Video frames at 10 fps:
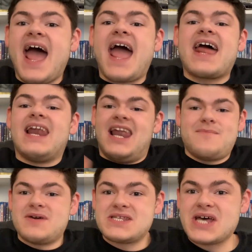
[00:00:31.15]
And
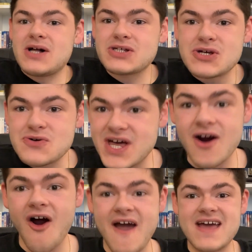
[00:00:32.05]
let me tell you,
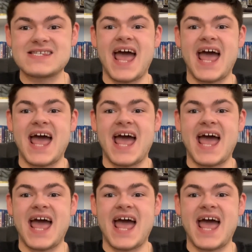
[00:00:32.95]
there is